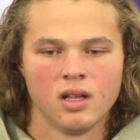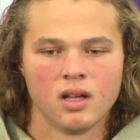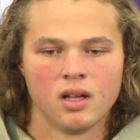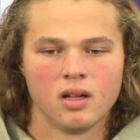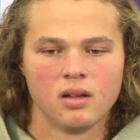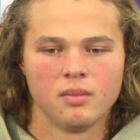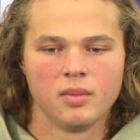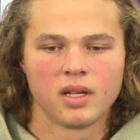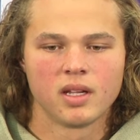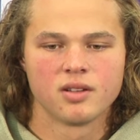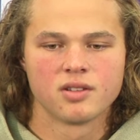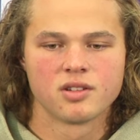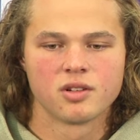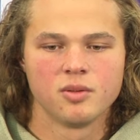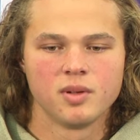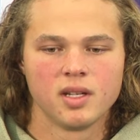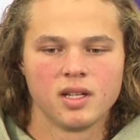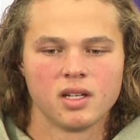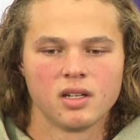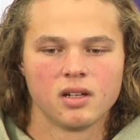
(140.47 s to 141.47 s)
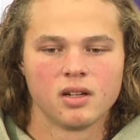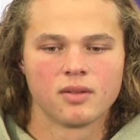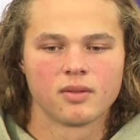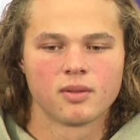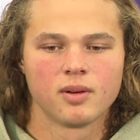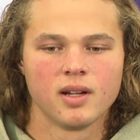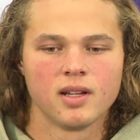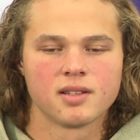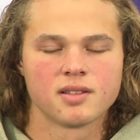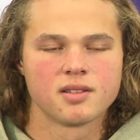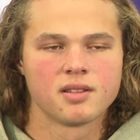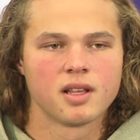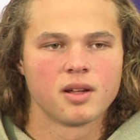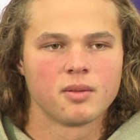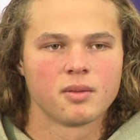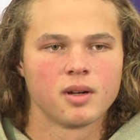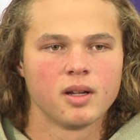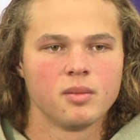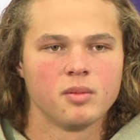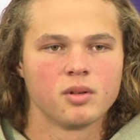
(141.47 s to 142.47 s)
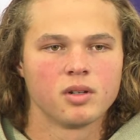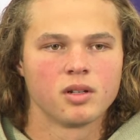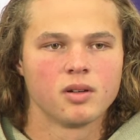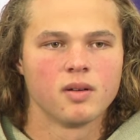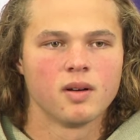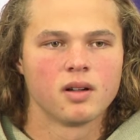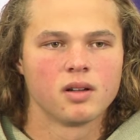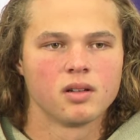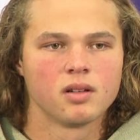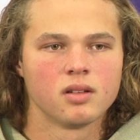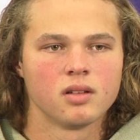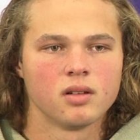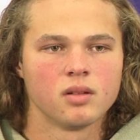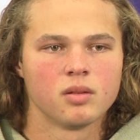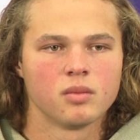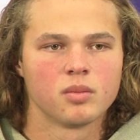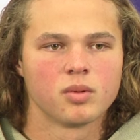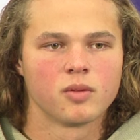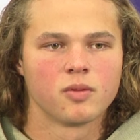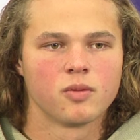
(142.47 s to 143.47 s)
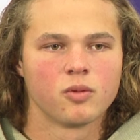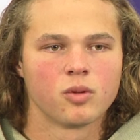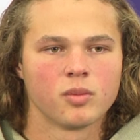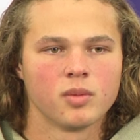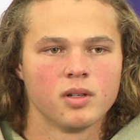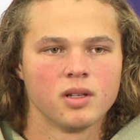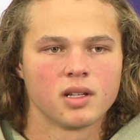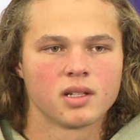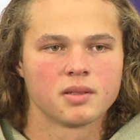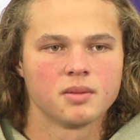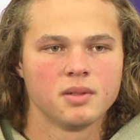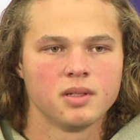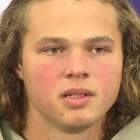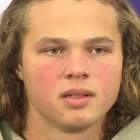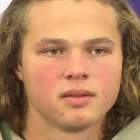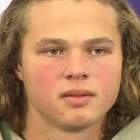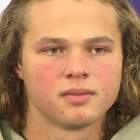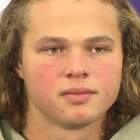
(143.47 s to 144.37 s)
um, making sure we get enough rest so that we're able to go out and, and perform the next week.